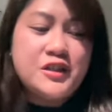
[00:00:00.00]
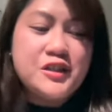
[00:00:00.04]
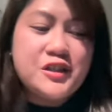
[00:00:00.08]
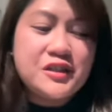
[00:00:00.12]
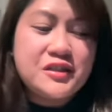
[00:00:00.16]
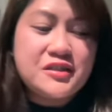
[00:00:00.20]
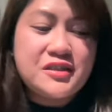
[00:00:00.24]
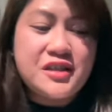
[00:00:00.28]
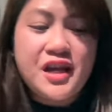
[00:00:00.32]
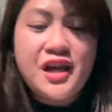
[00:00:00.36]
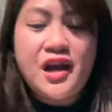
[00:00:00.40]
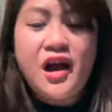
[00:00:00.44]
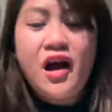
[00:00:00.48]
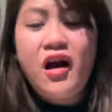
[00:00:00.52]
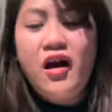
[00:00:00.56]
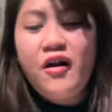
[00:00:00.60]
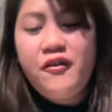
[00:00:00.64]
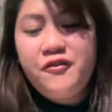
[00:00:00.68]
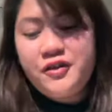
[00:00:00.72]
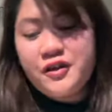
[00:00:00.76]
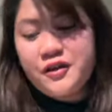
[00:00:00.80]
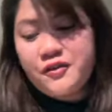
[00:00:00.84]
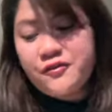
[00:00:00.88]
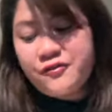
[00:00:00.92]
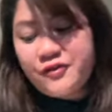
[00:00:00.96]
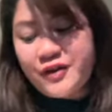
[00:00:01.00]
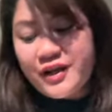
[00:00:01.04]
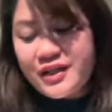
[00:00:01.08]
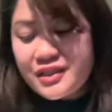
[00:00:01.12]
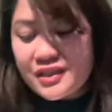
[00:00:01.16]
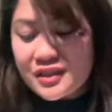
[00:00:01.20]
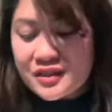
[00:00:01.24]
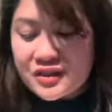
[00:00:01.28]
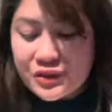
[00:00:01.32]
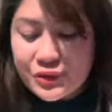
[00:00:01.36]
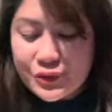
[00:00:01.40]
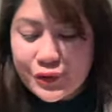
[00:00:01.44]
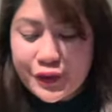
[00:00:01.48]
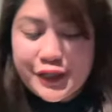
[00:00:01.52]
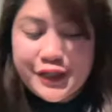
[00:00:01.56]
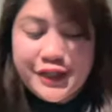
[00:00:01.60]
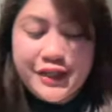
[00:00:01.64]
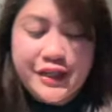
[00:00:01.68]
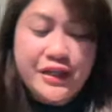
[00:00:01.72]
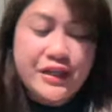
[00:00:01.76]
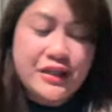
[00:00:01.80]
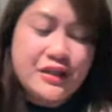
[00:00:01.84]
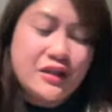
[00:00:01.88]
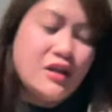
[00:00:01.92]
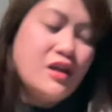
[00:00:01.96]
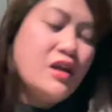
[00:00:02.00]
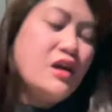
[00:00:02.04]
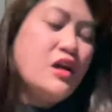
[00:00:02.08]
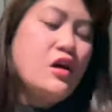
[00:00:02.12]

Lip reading: your day off, your friend is working.